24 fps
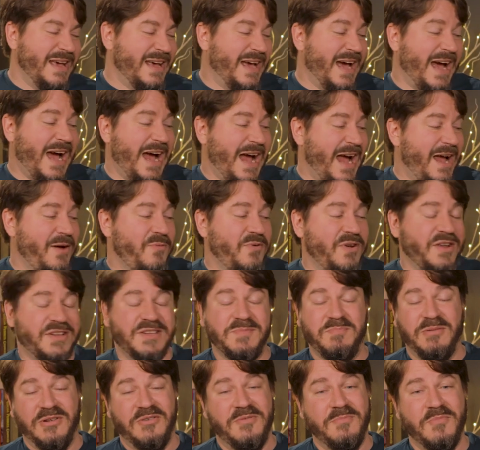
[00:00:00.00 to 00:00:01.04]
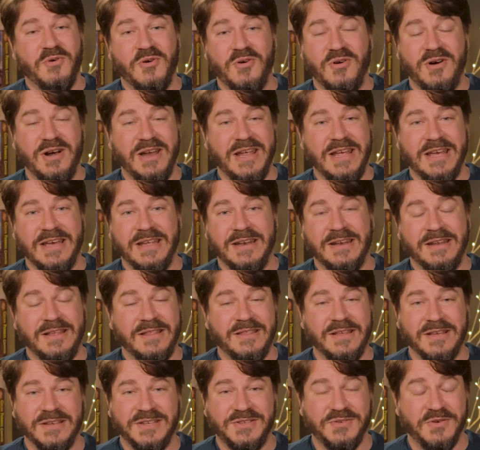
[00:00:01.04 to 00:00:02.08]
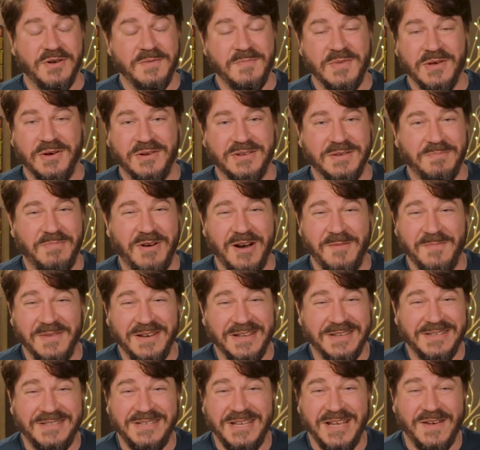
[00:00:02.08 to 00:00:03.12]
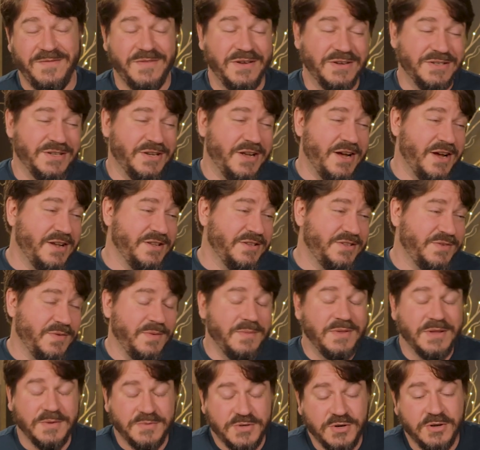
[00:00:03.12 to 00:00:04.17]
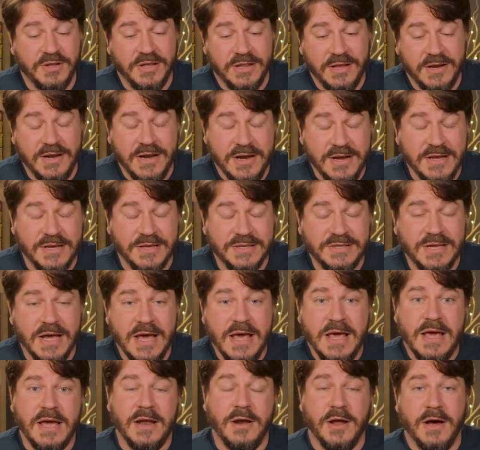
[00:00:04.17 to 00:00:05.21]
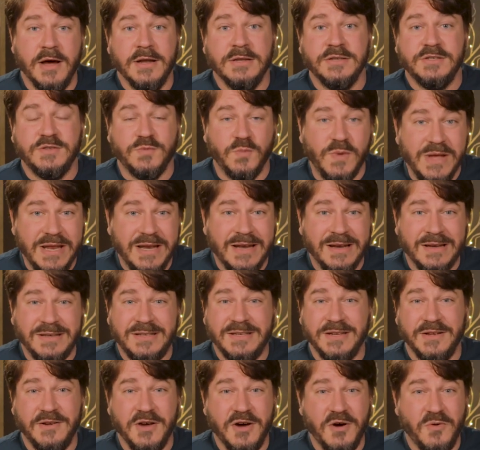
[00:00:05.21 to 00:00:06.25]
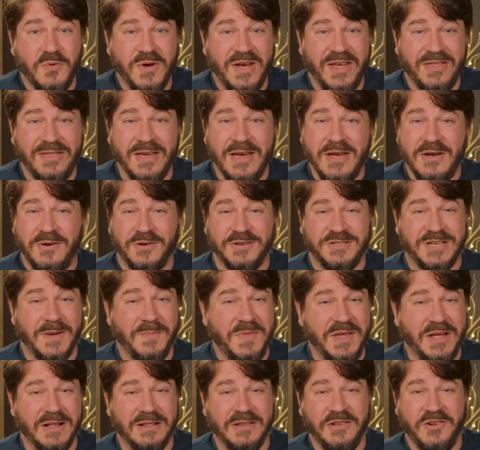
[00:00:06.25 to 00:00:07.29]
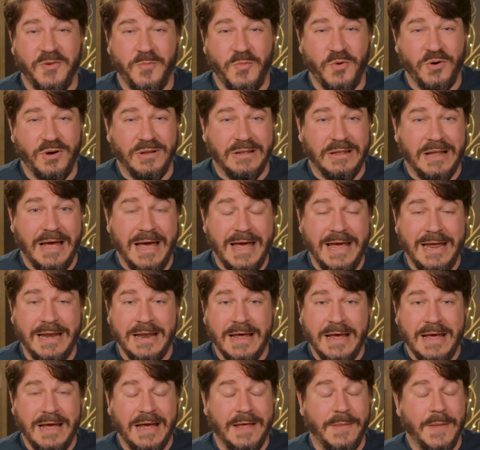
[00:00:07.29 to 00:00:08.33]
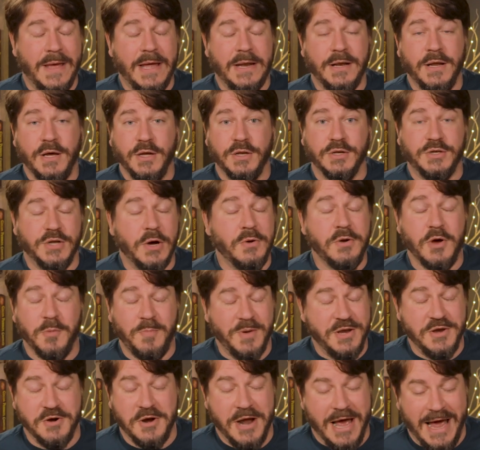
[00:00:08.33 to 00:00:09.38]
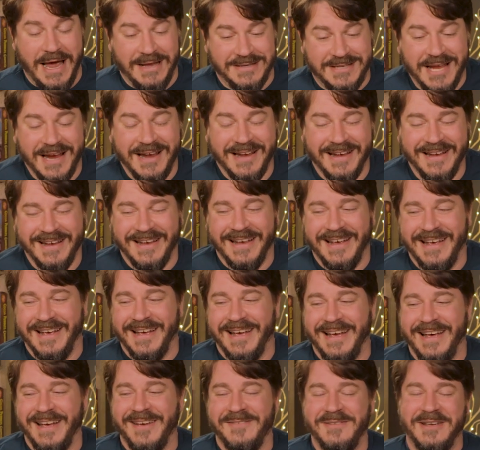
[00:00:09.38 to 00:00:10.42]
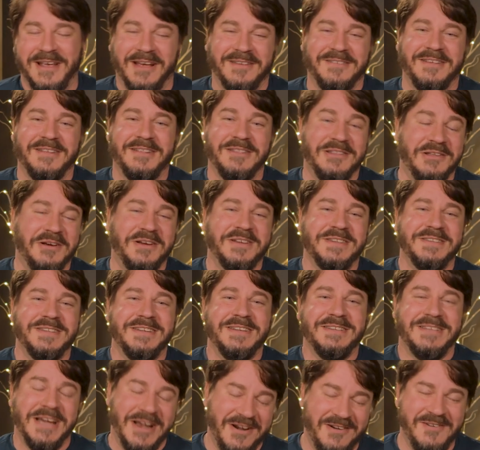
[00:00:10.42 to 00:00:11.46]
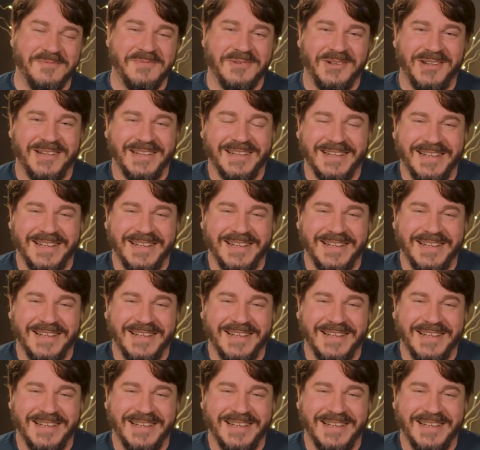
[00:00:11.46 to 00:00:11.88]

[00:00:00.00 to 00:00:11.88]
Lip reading: I would explore more in the soy milk department to see if there's an unsweetened, I'm surely there is, an unsweetened to go with or something a little more light. And then don't open your eyes because it looks terrible.